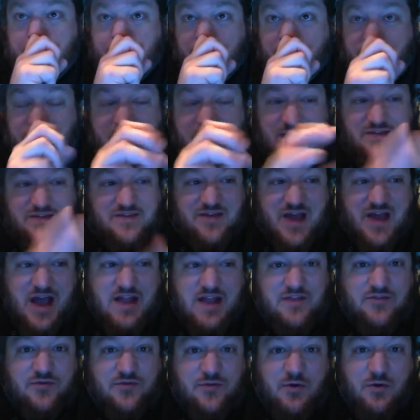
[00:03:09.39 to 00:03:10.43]
that
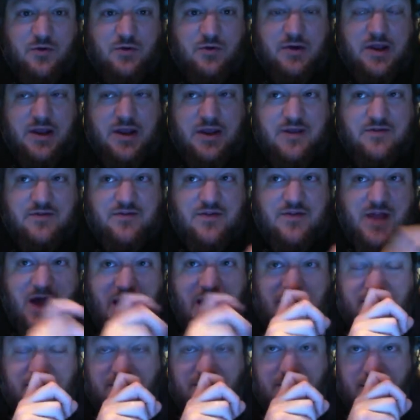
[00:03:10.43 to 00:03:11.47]
side story is
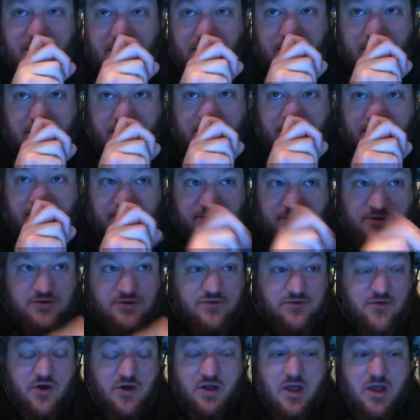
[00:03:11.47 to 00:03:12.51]
not, first
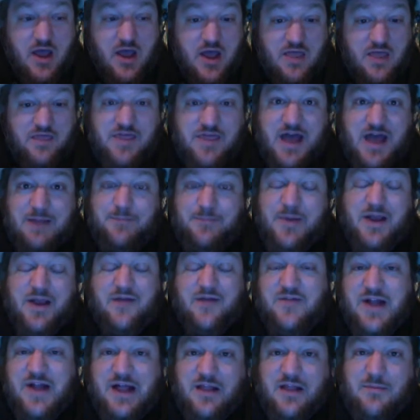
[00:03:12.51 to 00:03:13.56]
of all, that big of
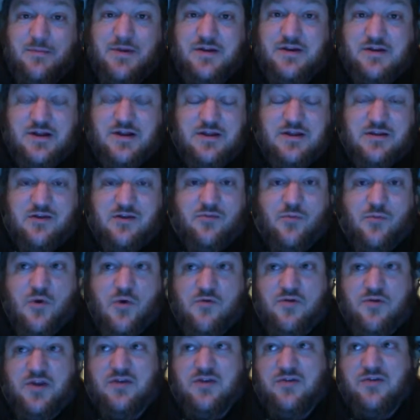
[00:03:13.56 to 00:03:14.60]
an element in these
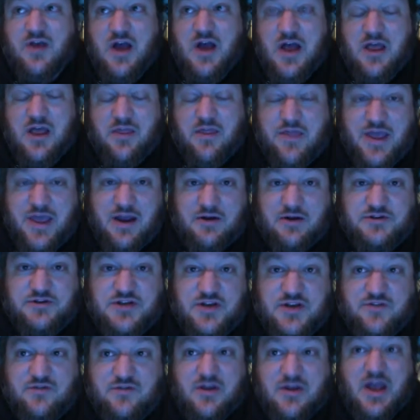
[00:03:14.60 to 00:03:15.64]
movies. They are
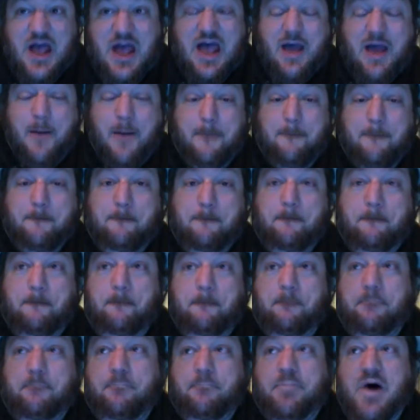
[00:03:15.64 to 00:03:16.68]
just
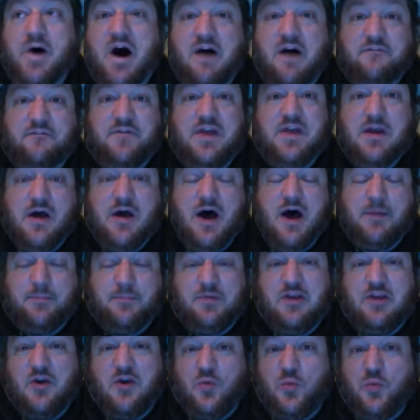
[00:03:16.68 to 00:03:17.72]
puffing up
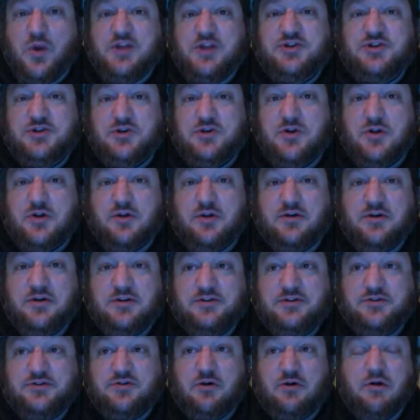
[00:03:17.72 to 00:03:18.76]
the original
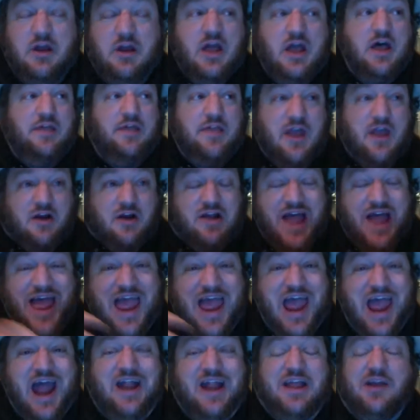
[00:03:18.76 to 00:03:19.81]
story. They are
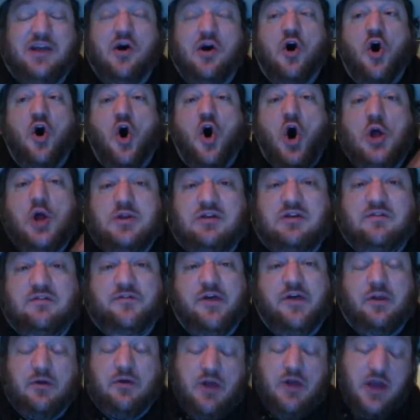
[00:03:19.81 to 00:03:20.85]
adding all this
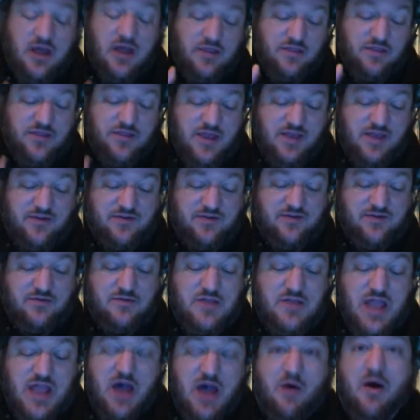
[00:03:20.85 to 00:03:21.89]
filler. This,
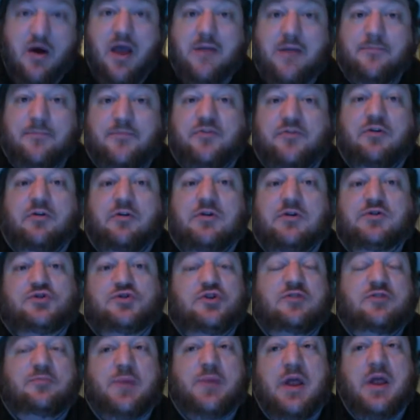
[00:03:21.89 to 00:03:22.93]
now I am certain,
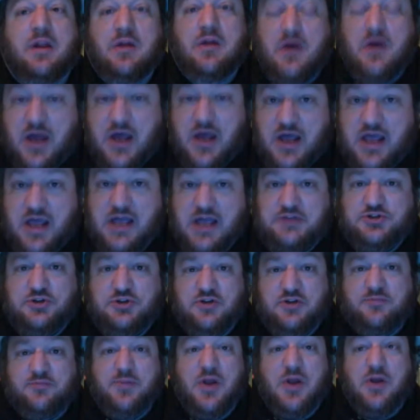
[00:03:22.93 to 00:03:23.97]
should have been, it
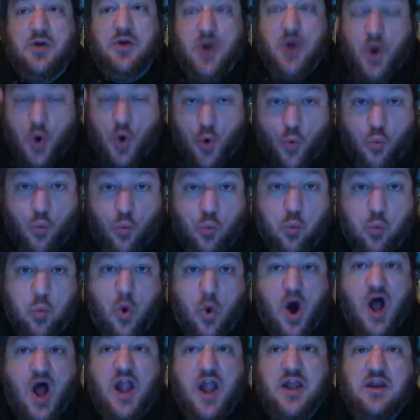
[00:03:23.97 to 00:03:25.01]
should have been
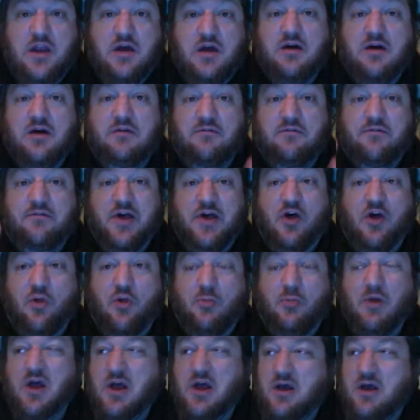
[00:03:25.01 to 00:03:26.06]
one
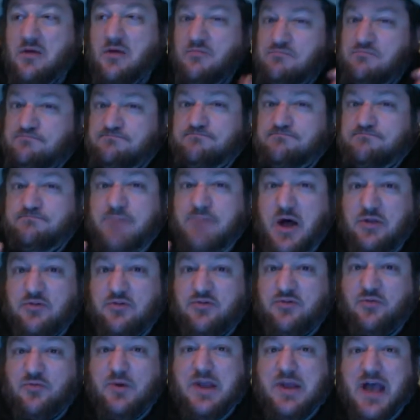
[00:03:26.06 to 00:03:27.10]
film about
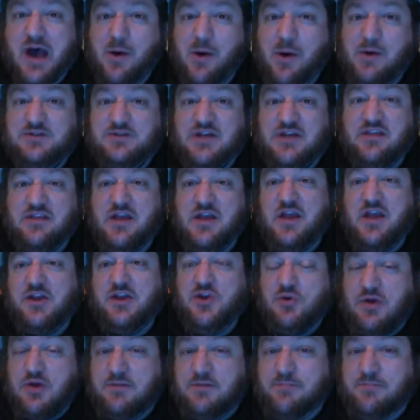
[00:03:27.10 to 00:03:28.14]
three hours, I think
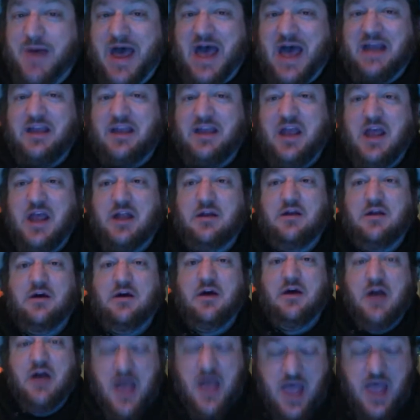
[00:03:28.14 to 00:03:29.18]
you could pack in
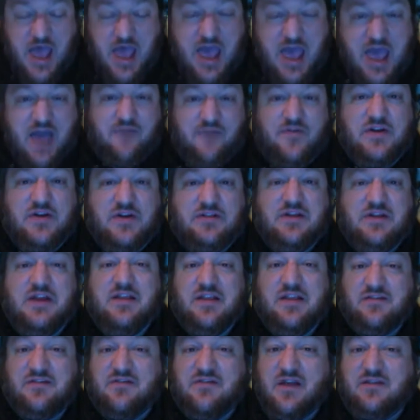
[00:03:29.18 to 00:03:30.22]
everything
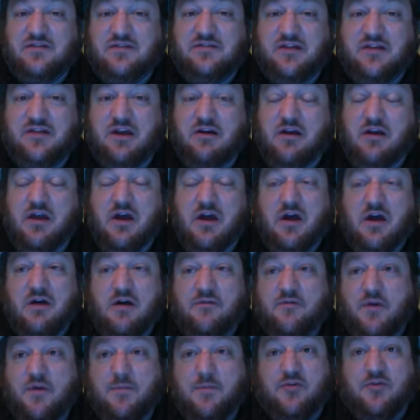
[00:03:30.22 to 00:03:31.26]
that's necessary
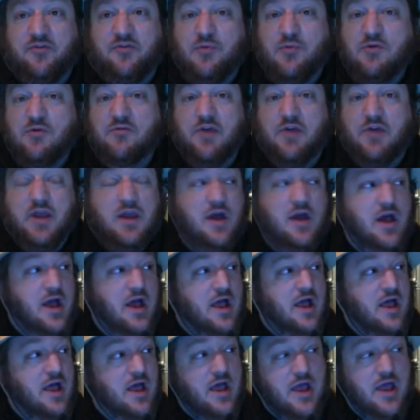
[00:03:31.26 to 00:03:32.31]
from this movie
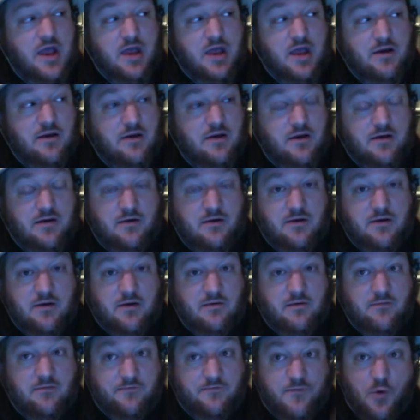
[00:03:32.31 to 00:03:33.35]

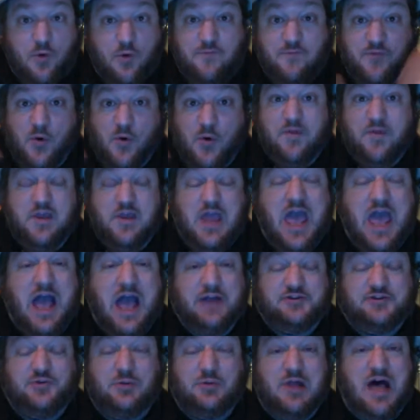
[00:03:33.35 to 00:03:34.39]
for for the
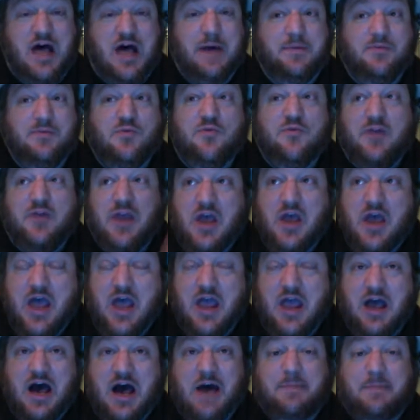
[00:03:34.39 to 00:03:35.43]
actual Hobbit movie.
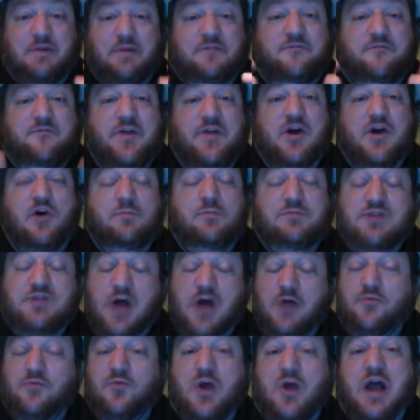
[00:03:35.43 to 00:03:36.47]
A Hobbit film
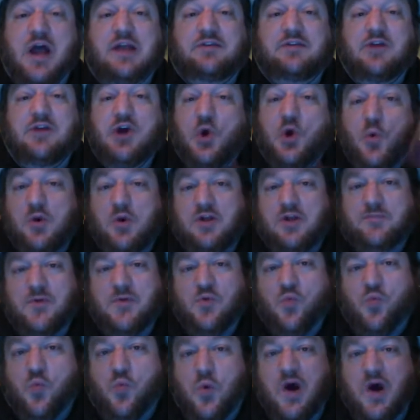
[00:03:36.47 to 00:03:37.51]
done right would have
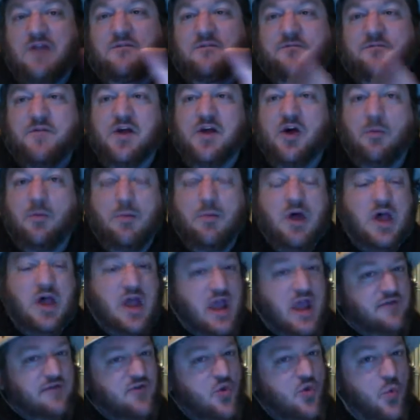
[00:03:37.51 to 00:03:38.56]
been one film.
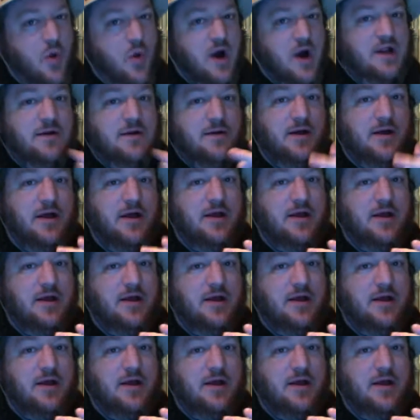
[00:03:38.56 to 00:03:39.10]
If you want to